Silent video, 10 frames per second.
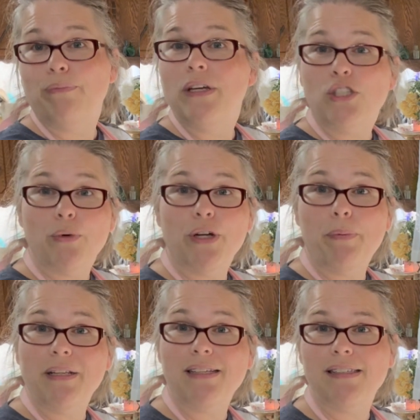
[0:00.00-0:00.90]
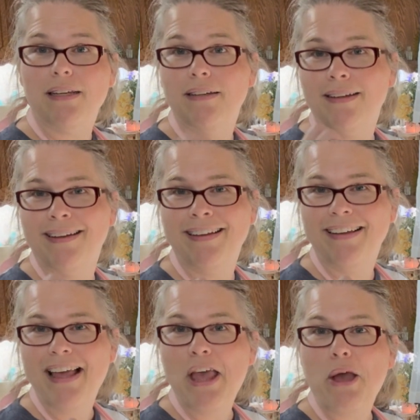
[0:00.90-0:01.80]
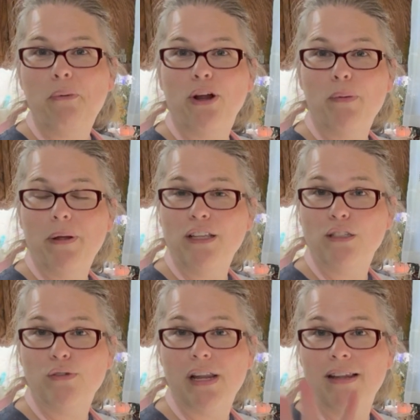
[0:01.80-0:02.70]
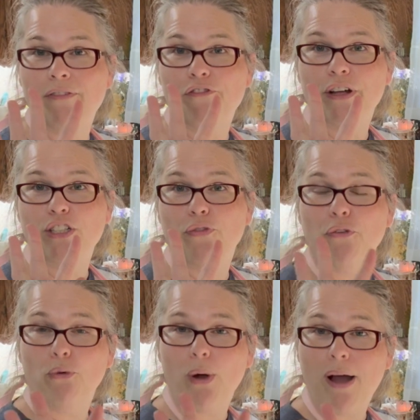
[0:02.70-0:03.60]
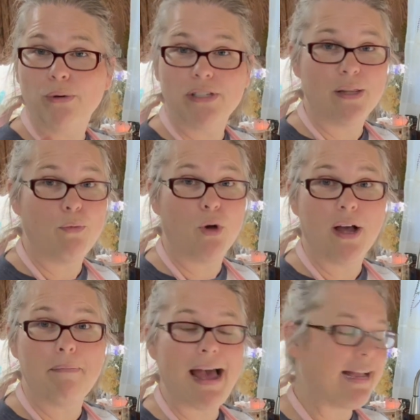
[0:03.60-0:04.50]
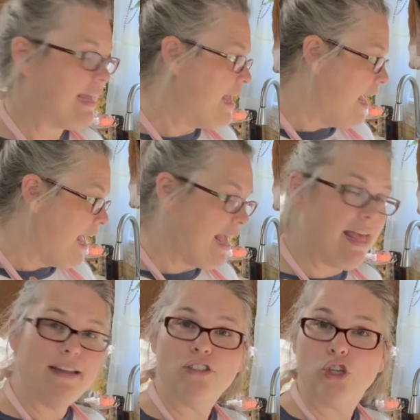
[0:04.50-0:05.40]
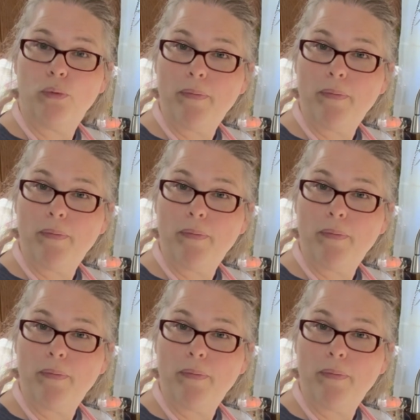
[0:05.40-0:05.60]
So we're gonna put this in the fridge for 4 hours, and then we'll come back and scoop them